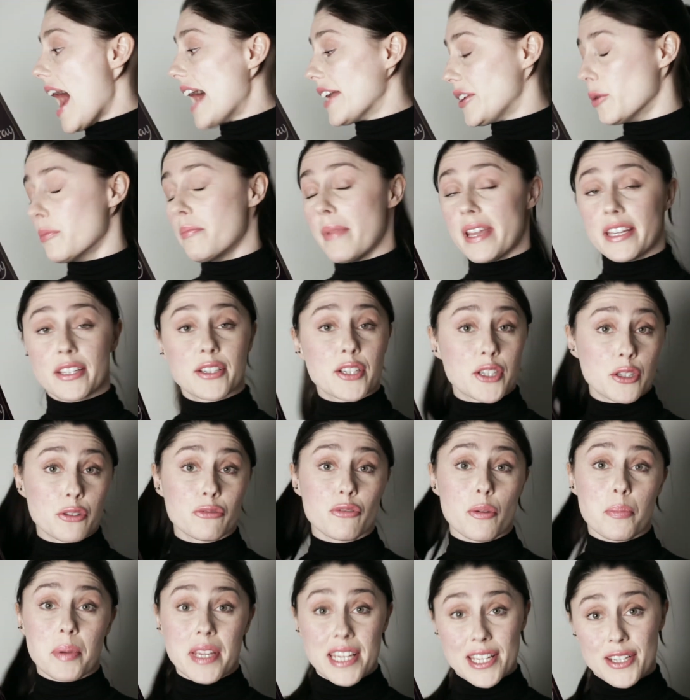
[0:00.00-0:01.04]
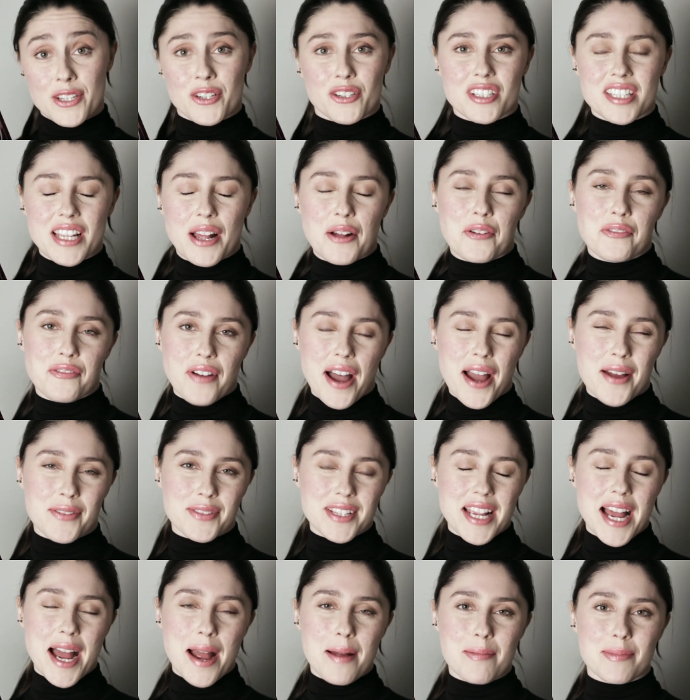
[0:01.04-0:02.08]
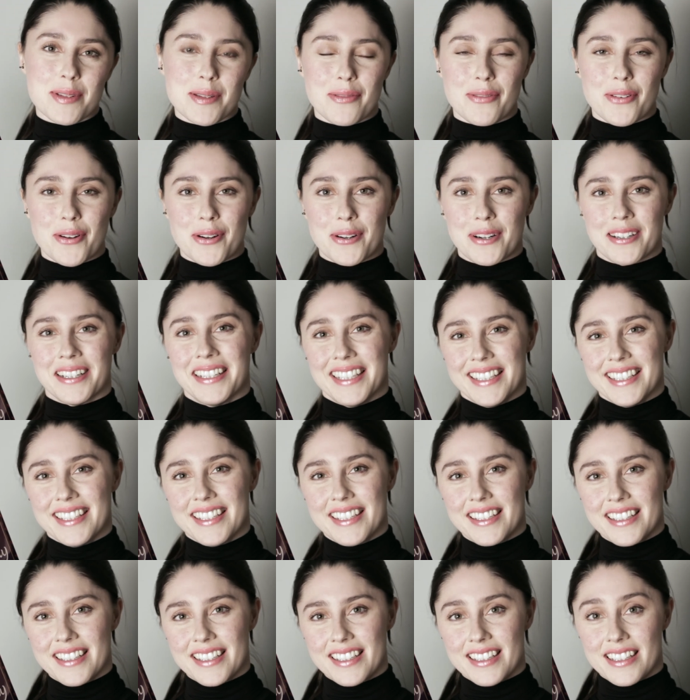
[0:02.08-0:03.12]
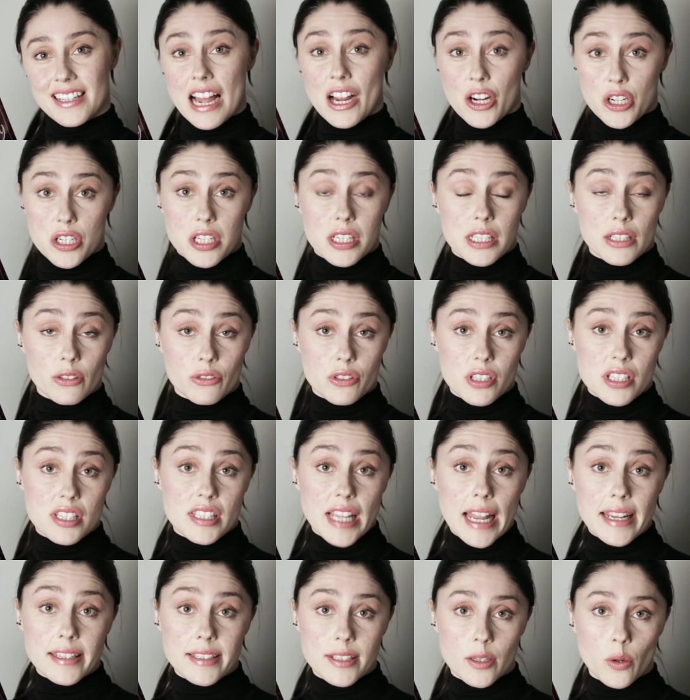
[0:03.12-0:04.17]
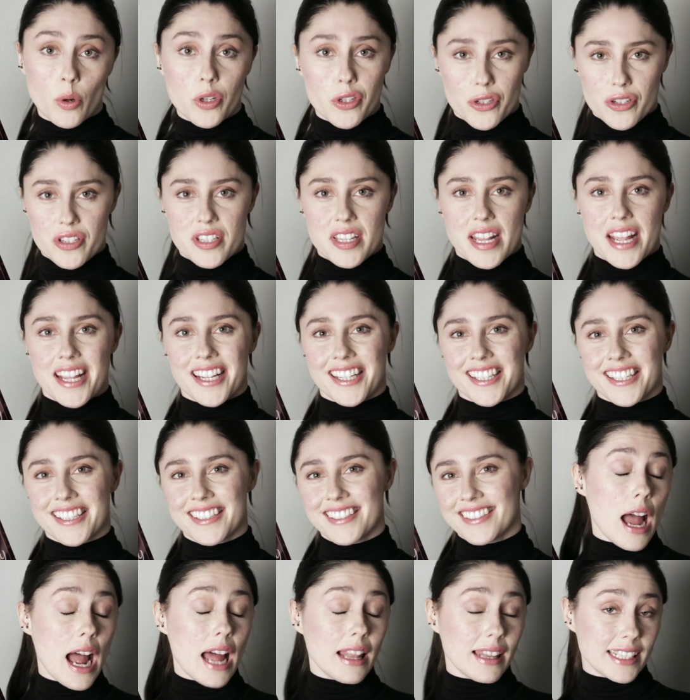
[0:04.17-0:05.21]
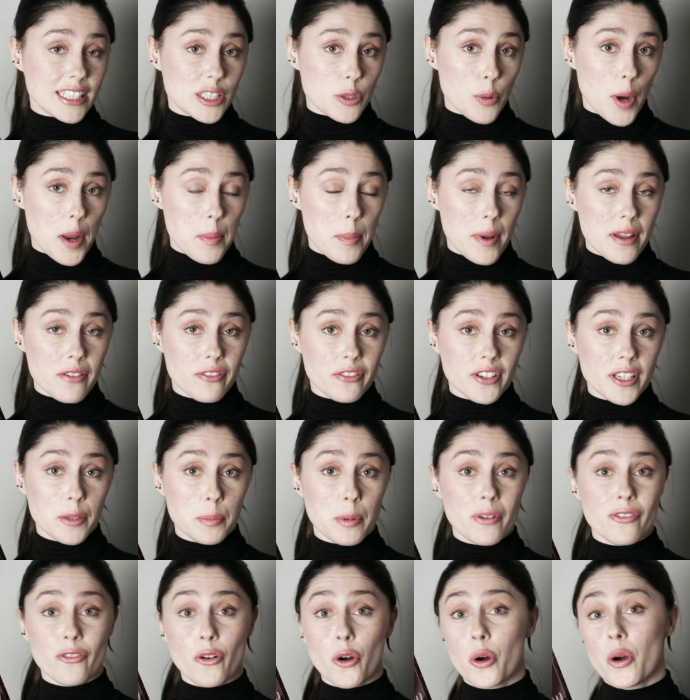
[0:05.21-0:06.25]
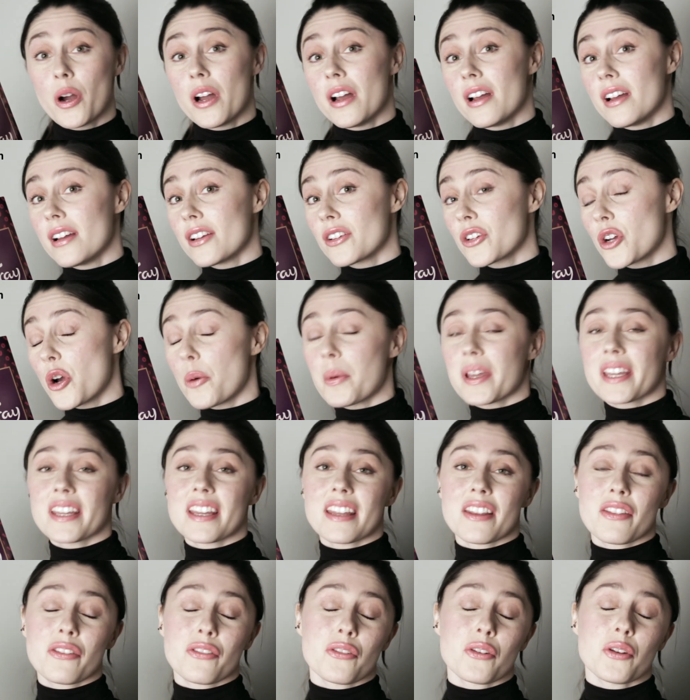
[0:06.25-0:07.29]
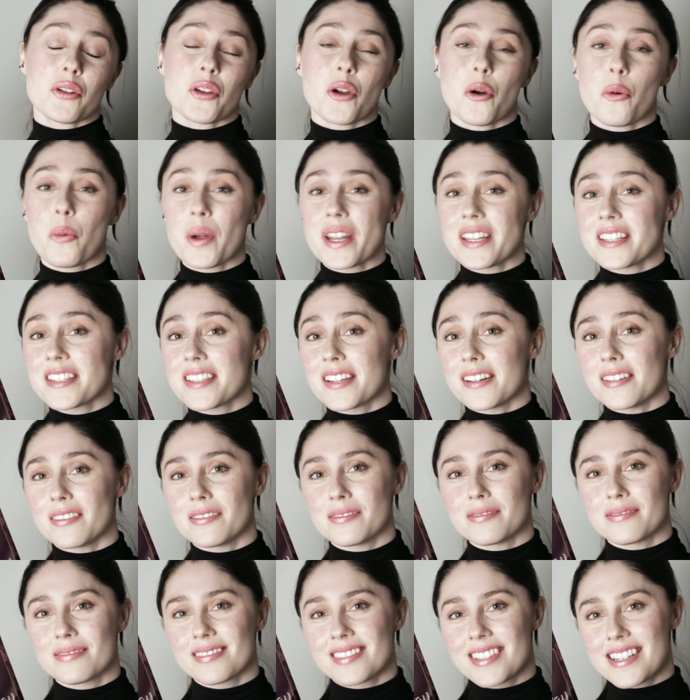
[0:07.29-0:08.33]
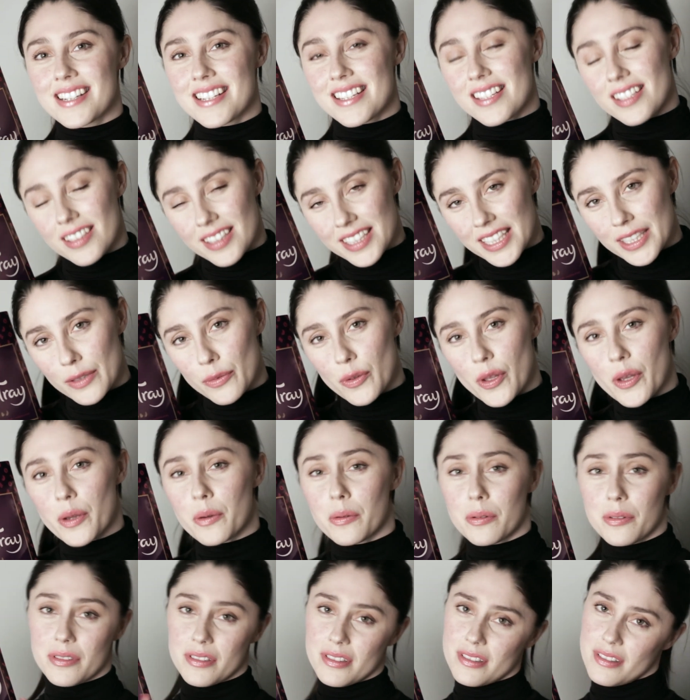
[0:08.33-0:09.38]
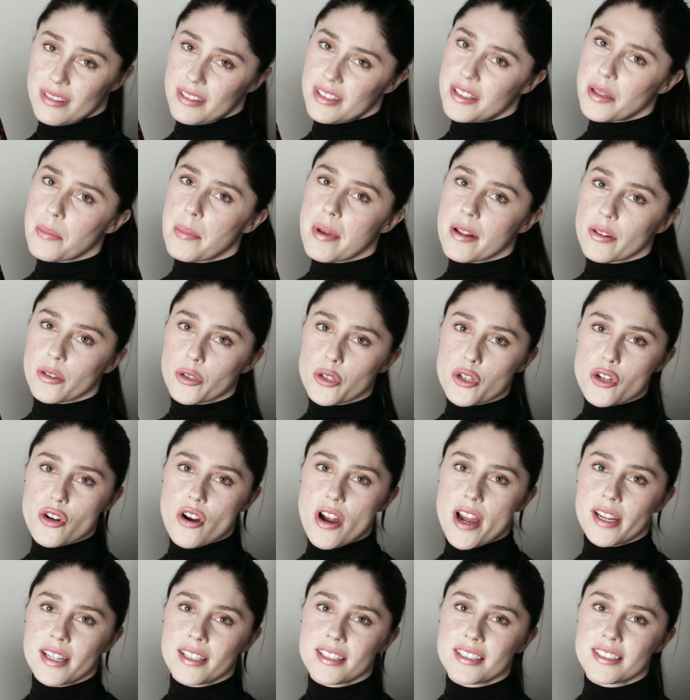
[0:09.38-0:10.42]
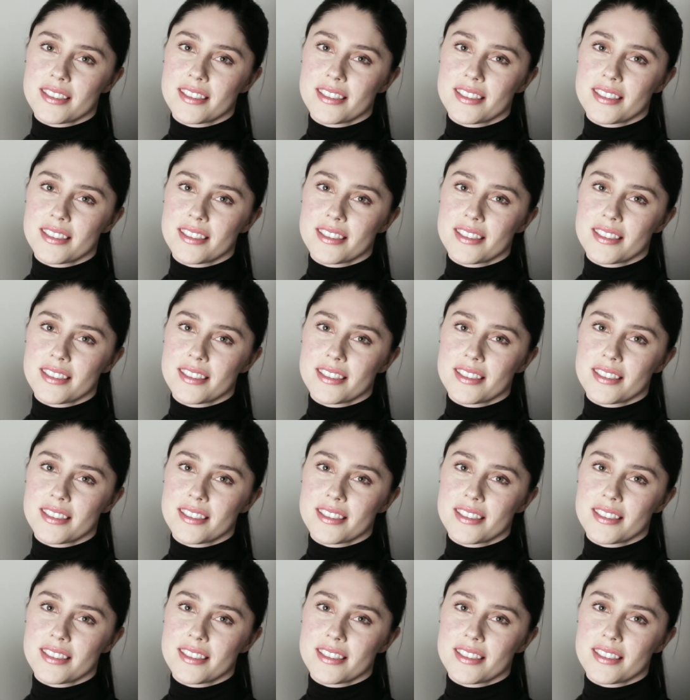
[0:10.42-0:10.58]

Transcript: I don't make you repeat yourself 5 times before actually understanding what you're saying. I like to wipe my feet before coming in through your window to leave you the milk tray.